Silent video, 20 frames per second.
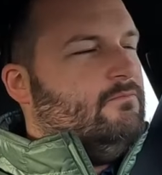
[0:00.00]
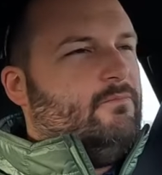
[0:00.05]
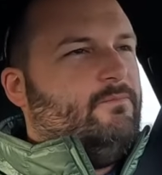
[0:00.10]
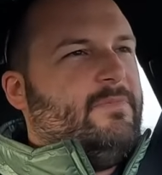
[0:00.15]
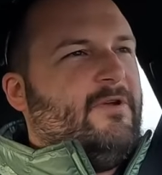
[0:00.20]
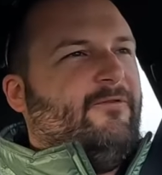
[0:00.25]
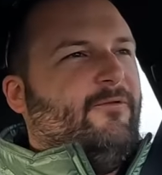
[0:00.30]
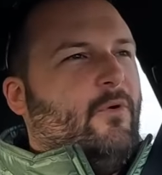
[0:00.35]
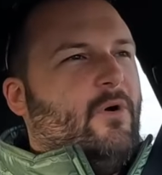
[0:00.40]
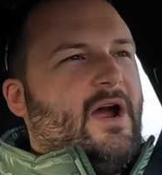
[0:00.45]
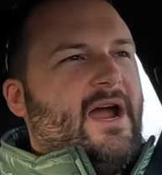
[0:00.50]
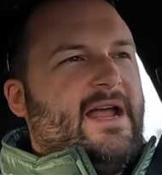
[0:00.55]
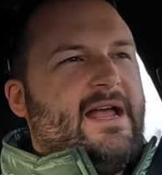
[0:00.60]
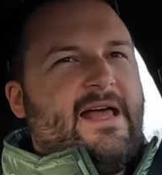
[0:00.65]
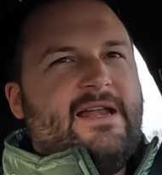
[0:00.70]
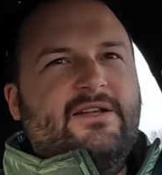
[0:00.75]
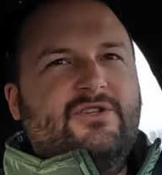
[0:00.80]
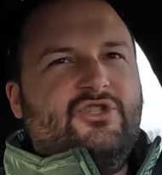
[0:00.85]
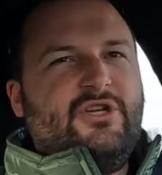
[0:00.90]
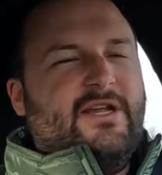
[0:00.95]
before I
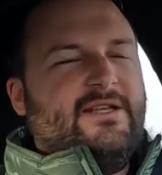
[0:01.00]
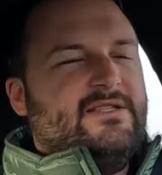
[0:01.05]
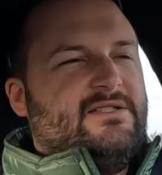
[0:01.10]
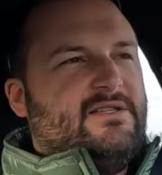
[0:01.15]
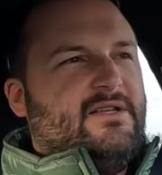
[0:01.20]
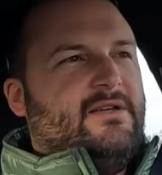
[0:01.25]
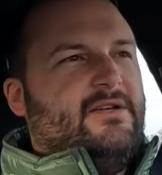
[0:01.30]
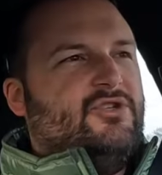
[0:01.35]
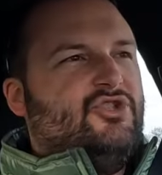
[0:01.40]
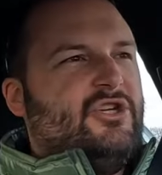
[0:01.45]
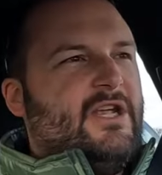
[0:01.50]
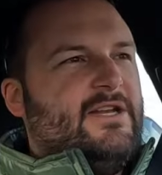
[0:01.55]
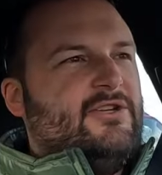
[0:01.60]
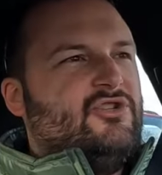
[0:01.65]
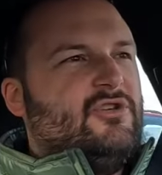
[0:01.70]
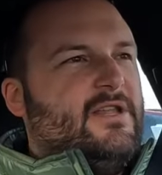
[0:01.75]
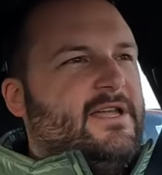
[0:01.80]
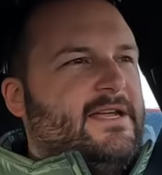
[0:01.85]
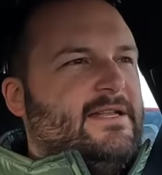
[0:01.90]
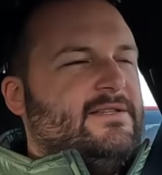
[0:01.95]
got a chance to
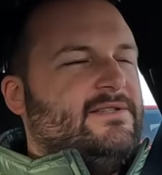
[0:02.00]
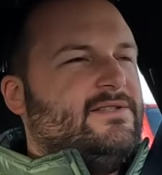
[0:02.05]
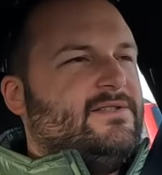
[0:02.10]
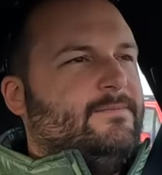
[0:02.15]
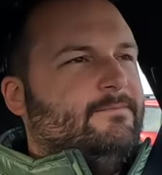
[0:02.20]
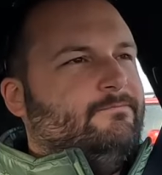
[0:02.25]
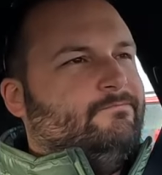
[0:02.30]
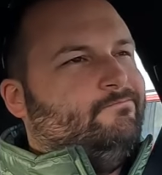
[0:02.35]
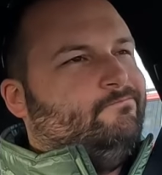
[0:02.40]
change lanes.